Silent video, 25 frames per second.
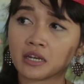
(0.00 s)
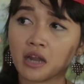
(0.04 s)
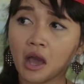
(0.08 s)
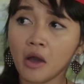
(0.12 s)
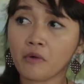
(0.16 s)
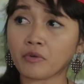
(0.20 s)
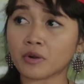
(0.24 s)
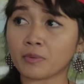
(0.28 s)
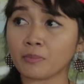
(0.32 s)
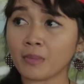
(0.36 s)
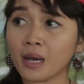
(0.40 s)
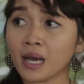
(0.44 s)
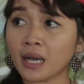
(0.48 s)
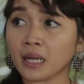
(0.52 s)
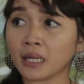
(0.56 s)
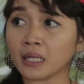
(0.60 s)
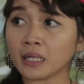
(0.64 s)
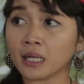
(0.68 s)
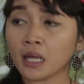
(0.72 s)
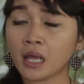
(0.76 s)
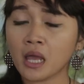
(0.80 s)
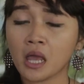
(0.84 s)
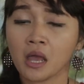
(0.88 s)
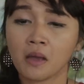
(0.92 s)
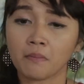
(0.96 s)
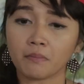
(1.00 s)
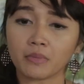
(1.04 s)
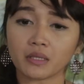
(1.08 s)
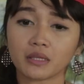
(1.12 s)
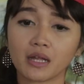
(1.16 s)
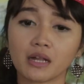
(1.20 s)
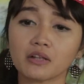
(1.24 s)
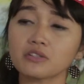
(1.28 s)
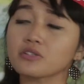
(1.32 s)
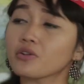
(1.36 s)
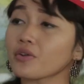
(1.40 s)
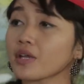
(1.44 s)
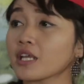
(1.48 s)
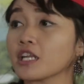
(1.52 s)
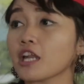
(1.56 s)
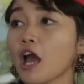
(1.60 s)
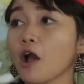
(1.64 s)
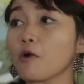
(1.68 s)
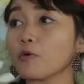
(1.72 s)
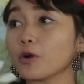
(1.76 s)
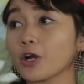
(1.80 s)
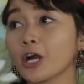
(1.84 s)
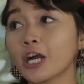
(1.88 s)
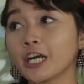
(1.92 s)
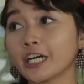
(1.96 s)
in our mind, but also in
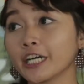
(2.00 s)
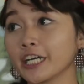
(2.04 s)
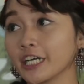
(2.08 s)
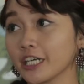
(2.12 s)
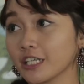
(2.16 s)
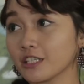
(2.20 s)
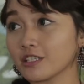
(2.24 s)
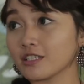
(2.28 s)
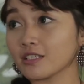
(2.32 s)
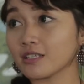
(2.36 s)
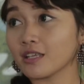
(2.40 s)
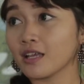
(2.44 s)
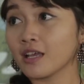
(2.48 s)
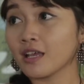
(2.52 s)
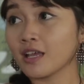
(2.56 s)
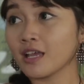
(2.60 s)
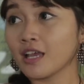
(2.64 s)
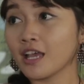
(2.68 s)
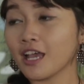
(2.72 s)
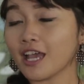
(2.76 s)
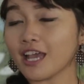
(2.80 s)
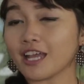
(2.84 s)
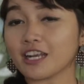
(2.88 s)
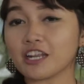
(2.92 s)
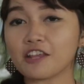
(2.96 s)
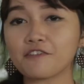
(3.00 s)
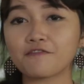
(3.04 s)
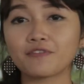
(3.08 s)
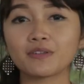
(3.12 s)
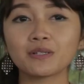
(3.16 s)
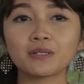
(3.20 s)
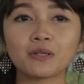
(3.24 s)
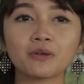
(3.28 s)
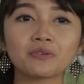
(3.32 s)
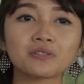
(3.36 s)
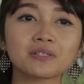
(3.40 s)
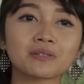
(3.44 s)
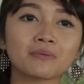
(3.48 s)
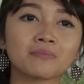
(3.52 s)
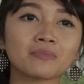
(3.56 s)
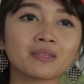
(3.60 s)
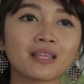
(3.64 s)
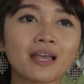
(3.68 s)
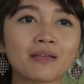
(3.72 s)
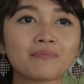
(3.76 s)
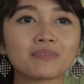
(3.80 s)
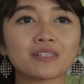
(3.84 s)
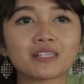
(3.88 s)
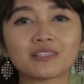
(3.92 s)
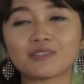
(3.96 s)
our hearts. And even though
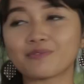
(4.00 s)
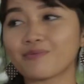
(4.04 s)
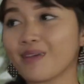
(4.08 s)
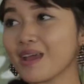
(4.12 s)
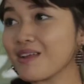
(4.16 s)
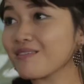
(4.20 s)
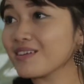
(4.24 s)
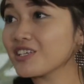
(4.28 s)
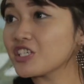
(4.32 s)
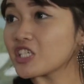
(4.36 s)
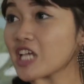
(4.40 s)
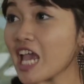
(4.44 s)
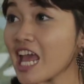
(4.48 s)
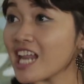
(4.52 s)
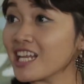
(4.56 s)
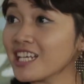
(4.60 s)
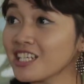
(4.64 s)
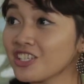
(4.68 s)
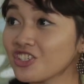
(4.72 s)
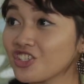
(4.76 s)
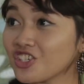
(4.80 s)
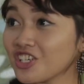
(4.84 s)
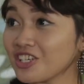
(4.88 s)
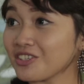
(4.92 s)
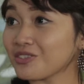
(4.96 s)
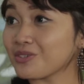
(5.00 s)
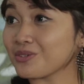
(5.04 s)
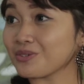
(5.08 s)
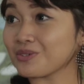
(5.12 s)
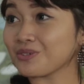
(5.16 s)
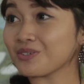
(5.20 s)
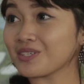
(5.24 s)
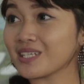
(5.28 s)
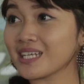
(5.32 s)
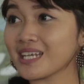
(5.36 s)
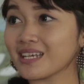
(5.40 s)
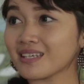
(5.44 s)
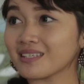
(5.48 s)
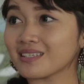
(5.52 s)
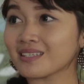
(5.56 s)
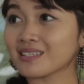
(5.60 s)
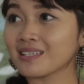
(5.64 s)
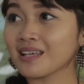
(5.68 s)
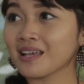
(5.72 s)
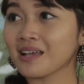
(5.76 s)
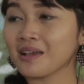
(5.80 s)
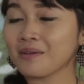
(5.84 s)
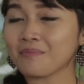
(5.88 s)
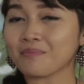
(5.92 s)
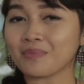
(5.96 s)
sometimes it's very challenging to do this,
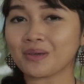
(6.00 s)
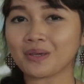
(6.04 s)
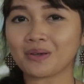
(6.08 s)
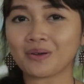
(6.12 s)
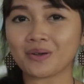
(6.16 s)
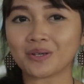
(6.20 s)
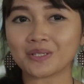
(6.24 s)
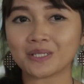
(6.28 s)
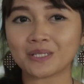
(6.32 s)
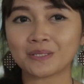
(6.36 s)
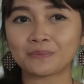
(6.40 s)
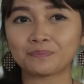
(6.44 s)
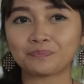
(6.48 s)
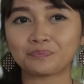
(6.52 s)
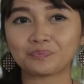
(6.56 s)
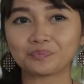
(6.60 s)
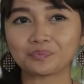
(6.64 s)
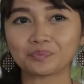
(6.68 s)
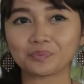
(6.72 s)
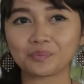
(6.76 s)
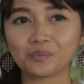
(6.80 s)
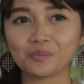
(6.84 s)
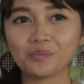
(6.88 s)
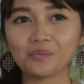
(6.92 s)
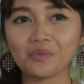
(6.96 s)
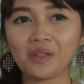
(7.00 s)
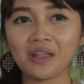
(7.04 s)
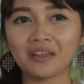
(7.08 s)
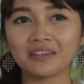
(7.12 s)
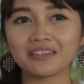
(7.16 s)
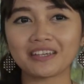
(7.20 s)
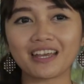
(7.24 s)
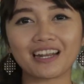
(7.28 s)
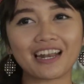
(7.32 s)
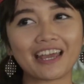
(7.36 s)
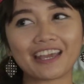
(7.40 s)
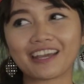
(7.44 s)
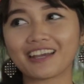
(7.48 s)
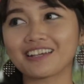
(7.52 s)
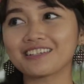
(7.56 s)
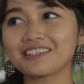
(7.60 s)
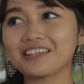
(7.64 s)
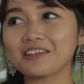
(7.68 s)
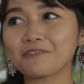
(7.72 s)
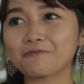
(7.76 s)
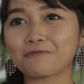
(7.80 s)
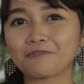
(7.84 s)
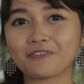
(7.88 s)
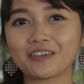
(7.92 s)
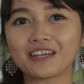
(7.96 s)
because, yeah, like I
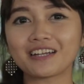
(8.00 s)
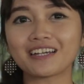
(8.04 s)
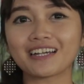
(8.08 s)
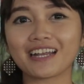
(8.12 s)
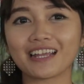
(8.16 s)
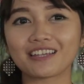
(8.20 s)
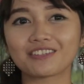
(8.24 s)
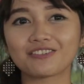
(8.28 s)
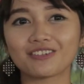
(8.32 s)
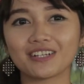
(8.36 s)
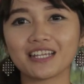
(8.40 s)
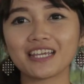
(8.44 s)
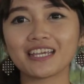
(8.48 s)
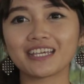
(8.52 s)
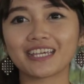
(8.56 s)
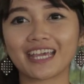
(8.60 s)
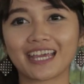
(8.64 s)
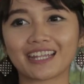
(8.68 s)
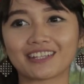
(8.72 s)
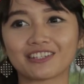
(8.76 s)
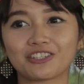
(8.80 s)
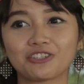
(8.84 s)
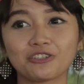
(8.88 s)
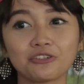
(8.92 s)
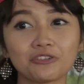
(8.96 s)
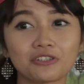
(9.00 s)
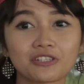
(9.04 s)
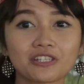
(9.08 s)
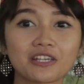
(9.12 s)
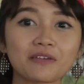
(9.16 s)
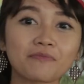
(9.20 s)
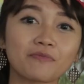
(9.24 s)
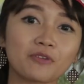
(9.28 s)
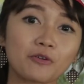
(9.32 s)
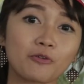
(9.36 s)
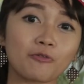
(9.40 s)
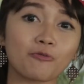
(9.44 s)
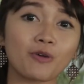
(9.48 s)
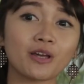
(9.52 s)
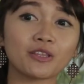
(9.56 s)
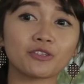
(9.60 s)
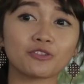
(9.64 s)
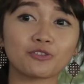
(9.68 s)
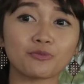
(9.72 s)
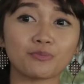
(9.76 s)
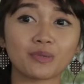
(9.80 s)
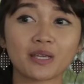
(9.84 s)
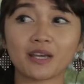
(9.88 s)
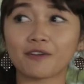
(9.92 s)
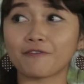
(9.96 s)
said, we are actually can choose if we want
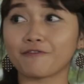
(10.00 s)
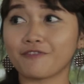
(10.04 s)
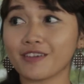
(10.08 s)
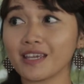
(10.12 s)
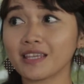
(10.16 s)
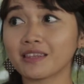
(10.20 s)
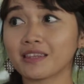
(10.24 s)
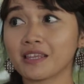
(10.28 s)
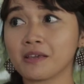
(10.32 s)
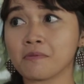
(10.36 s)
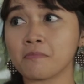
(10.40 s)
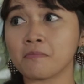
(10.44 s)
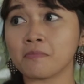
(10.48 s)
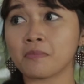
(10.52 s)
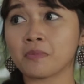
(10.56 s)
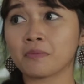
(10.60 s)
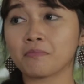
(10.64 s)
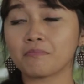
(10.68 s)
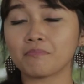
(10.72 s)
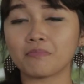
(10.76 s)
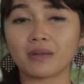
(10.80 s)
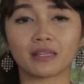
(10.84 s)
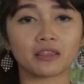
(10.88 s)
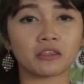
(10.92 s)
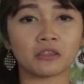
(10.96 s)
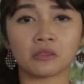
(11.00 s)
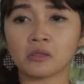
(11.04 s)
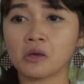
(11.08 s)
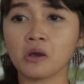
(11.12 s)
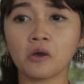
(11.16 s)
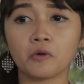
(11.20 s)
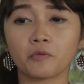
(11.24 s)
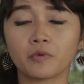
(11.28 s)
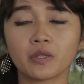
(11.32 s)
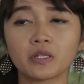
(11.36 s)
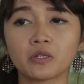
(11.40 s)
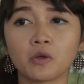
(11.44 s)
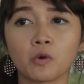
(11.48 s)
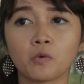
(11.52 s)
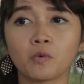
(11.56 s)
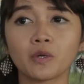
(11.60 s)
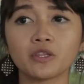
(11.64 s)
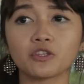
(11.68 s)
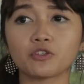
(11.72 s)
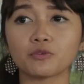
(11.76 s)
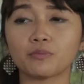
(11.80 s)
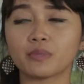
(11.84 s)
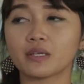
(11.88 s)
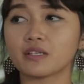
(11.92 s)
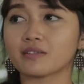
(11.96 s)
to be a victim. But no, we don't
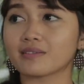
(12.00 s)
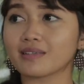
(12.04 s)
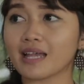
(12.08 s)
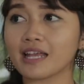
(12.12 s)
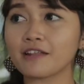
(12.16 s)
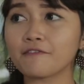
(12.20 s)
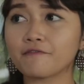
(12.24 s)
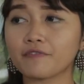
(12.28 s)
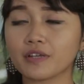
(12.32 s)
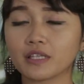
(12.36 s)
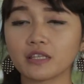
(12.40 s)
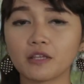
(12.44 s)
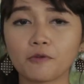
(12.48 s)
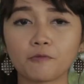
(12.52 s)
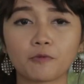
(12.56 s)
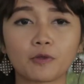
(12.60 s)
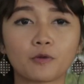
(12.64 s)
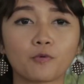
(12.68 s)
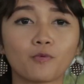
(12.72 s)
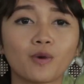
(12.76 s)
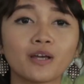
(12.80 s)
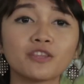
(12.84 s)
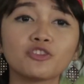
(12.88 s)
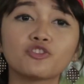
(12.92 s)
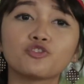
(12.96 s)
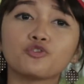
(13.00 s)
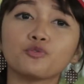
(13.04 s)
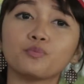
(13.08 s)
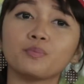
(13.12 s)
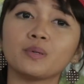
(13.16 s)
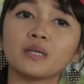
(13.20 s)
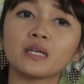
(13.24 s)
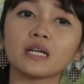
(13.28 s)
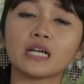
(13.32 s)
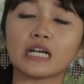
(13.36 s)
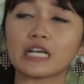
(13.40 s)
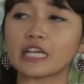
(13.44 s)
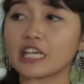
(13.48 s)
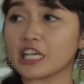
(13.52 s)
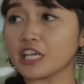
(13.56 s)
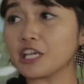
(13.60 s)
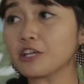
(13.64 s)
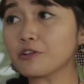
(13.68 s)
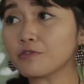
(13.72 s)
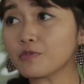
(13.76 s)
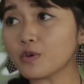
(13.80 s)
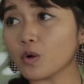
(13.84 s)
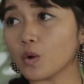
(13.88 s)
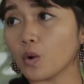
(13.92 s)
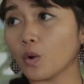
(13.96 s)
want to be a silent victim. We want to be a
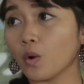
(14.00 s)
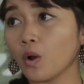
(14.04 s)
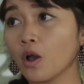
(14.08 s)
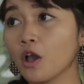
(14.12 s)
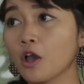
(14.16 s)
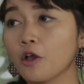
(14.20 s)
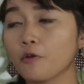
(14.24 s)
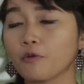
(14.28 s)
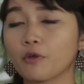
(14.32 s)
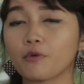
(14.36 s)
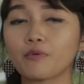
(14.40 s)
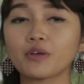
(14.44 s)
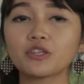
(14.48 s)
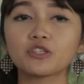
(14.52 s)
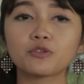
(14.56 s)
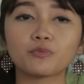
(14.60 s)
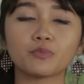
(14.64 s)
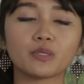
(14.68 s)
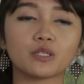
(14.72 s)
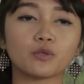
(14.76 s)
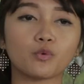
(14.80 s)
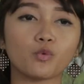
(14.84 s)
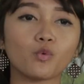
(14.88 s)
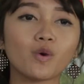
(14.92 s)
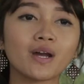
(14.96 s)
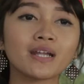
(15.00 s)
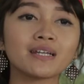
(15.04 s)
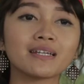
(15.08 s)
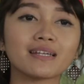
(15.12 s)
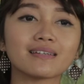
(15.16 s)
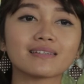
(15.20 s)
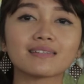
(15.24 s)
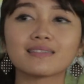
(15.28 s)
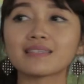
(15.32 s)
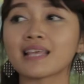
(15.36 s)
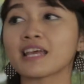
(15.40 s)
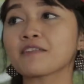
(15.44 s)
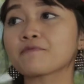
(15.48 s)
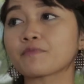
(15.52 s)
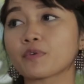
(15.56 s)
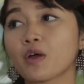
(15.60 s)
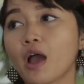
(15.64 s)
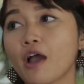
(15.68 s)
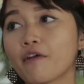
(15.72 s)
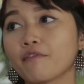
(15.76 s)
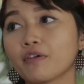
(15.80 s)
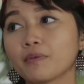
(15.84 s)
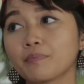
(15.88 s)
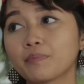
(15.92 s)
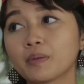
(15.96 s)
hero. We want to be the one that stands for
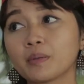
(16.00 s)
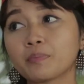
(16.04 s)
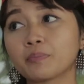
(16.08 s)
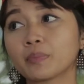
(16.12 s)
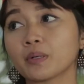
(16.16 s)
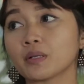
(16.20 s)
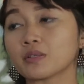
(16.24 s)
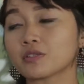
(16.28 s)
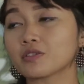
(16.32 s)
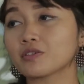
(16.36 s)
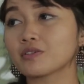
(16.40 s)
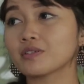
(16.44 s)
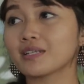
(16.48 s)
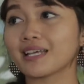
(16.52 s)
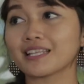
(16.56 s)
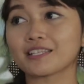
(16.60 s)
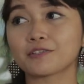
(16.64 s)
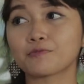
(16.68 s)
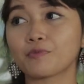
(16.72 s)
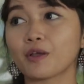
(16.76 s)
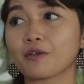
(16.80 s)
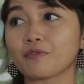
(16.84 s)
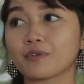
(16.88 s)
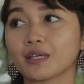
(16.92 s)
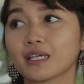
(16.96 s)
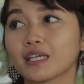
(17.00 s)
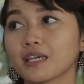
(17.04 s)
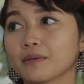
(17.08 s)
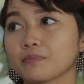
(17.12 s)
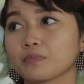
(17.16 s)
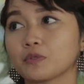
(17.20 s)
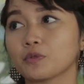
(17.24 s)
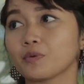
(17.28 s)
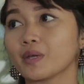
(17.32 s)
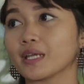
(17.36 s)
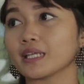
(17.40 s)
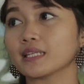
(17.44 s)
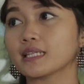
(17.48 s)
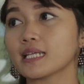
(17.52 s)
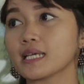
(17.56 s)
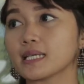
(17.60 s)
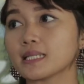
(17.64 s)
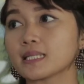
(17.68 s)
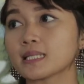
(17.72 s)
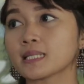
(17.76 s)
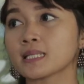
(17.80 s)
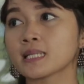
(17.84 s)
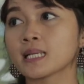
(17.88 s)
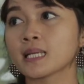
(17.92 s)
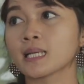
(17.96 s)
our people. So that's why we keep doing
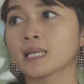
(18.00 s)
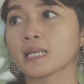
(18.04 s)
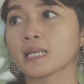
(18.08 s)
this.